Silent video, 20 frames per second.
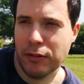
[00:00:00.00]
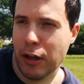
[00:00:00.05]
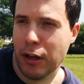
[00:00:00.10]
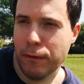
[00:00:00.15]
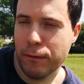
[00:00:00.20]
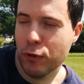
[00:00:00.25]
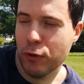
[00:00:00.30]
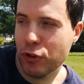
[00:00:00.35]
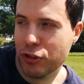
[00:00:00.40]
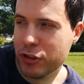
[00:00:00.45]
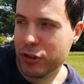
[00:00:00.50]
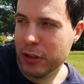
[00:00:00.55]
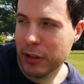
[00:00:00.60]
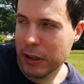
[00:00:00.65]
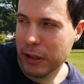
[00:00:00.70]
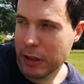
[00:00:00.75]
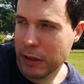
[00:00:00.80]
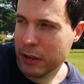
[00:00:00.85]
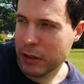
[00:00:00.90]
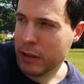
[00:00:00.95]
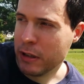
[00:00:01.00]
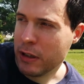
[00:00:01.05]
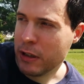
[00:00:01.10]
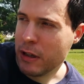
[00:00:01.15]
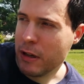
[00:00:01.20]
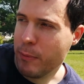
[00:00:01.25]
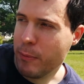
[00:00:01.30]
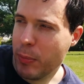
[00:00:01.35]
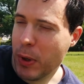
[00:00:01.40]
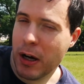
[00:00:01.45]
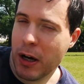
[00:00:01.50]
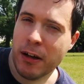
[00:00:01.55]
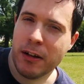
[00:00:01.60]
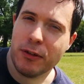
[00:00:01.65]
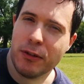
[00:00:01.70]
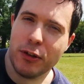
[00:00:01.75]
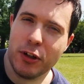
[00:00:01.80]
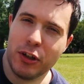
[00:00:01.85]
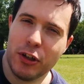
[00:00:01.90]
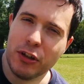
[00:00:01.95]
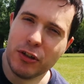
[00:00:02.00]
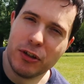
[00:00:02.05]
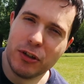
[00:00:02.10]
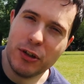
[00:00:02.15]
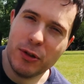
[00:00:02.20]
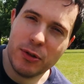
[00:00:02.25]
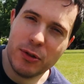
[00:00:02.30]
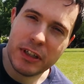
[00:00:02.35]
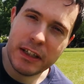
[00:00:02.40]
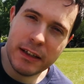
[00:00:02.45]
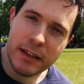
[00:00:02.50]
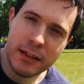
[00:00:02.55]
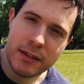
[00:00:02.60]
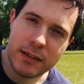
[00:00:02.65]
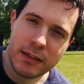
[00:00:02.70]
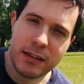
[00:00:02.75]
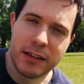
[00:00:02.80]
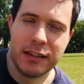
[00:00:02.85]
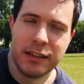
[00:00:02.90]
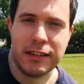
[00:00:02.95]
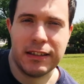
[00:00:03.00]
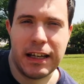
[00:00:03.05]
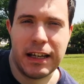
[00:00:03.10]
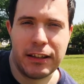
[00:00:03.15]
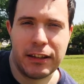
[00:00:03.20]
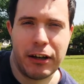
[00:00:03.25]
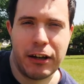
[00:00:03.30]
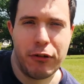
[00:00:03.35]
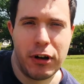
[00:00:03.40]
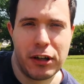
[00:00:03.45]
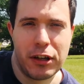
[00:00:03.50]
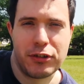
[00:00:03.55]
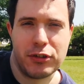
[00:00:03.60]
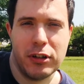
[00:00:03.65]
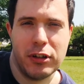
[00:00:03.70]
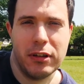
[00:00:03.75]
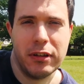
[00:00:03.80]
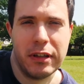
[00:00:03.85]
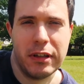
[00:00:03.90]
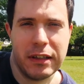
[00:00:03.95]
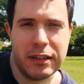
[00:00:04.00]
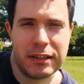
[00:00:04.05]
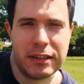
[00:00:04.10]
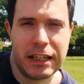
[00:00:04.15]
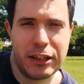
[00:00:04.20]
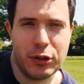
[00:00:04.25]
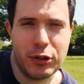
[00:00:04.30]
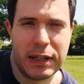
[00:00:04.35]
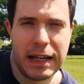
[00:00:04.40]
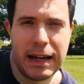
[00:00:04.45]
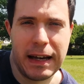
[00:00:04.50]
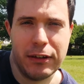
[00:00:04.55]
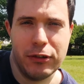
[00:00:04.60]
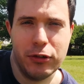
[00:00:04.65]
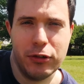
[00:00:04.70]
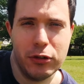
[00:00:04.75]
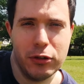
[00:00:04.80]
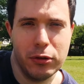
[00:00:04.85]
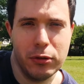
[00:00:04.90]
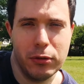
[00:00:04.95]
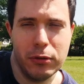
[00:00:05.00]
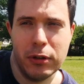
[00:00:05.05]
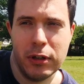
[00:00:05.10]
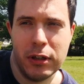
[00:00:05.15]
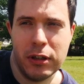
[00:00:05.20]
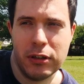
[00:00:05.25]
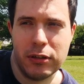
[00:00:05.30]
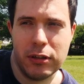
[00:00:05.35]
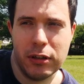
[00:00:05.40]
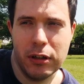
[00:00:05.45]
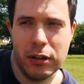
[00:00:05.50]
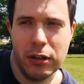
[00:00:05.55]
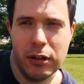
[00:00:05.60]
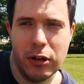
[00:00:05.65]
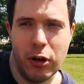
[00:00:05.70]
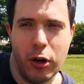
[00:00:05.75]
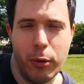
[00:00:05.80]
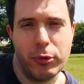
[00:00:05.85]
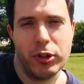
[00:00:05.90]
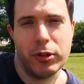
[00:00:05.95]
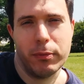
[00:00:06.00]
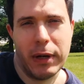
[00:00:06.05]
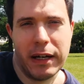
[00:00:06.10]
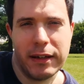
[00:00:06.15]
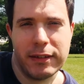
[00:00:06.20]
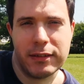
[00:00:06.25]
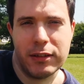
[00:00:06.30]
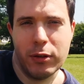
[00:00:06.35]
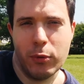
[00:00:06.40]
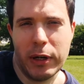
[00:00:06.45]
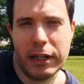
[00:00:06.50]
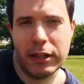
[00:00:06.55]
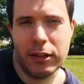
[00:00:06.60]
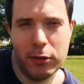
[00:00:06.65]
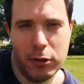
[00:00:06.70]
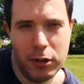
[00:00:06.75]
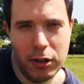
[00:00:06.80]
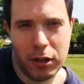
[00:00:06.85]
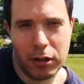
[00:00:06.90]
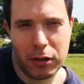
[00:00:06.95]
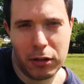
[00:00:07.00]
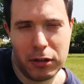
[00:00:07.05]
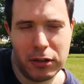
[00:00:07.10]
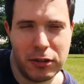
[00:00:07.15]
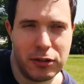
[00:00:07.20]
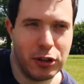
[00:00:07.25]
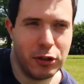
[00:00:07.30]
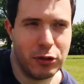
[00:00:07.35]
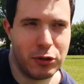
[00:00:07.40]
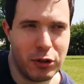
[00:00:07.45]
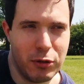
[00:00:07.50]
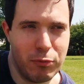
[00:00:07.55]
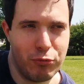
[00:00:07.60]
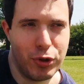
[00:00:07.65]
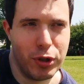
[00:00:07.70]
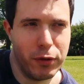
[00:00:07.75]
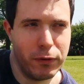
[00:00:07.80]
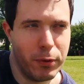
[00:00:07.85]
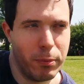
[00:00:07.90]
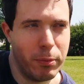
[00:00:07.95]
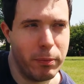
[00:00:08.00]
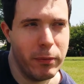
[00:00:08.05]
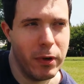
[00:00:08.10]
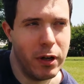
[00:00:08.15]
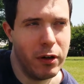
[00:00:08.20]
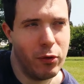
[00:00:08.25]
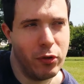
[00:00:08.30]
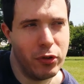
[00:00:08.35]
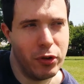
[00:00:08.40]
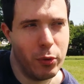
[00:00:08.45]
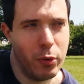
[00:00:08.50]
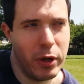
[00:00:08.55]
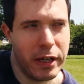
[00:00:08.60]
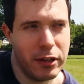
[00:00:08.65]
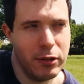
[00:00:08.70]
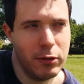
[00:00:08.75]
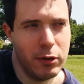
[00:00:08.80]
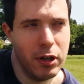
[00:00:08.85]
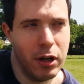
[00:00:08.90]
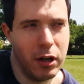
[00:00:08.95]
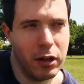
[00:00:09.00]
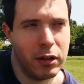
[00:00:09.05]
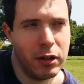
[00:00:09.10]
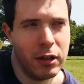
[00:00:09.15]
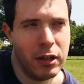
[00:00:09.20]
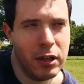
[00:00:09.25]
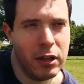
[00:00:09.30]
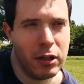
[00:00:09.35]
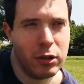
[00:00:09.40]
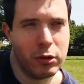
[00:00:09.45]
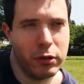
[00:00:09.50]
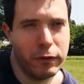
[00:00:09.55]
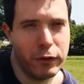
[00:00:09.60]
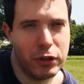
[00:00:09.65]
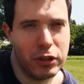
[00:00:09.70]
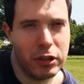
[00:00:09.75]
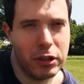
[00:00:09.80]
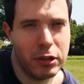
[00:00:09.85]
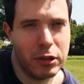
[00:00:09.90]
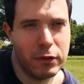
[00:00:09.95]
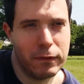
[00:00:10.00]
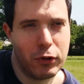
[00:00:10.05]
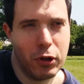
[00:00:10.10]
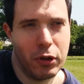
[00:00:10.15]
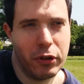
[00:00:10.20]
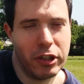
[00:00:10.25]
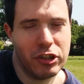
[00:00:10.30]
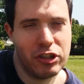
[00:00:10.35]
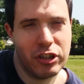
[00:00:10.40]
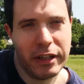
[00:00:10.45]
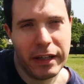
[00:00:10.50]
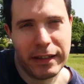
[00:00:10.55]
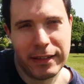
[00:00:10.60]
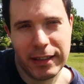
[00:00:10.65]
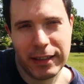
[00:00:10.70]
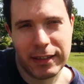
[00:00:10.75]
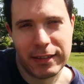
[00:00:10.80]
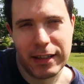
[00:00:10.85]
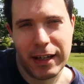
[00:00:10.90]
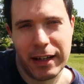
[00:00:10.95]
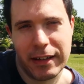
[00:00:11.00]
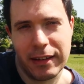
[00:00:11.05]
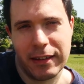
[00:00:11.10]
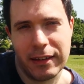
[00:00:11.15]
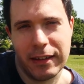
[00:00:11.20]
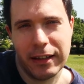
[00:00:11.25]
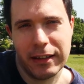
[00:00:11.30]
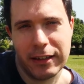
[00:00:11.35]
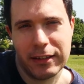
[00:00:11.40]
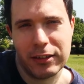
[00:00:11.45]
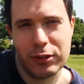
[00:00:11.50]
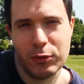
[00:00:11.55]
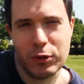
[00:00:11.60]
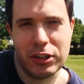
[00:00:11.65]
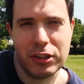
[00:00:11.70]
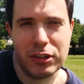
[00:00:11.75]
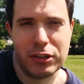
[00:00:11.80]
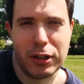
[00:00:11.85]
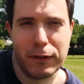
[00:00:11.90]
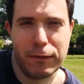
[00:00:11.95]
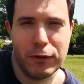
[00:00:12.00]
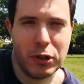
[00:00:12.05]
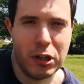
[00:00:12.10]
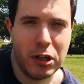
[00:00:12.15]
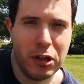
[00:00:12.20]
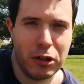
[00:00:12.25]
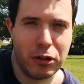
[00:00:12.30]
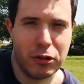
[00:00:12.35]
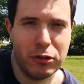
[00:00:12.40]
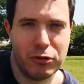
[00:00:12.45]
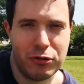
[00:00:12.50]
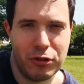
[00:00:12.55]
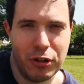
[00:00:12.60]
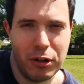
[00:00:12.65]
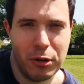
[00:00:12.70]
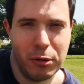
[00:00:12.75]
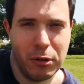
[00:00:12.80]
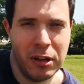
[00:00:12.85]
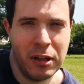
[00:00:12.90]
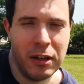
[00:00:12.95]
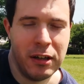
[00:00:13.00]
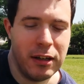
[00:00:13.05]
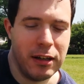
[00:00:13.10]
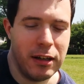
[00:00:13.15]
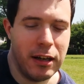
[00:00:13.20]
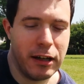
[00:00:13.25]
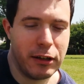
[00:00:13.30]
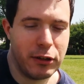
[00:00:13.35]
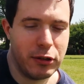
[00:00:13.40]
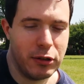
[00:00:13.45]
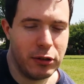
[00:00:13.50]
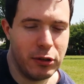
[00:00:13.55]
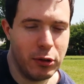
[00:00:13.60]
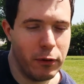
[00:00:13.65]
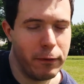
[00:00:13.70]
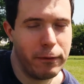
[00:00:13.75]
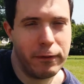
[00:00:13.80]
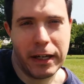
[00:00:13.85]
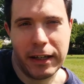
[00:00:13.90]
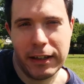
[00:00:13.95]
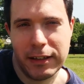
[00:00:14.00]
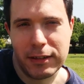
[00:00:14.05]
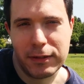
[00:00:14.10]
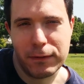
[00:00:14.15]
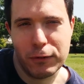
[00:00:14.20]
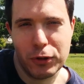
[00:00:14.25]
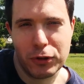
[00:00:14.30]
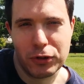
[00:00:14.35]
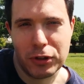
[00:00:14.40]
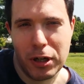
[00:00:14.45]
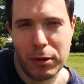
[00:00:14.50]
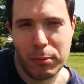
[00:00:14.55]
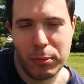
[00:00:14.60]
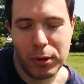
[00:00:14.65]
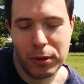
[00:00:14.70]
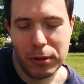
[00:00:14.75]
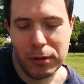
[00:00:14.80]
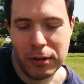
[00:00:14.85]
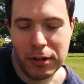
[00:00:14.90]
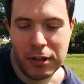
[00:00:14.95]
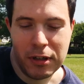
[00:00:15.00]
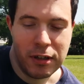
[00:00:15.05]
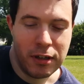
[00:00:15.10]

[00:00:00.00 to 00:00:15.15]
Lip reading: unfortunately. But the good news is that there are certain things that you can do to optimize the way you look, so to improve the way you look. So obviously you've got the genetic side of things, which is stuff you can't control, like your face, for example,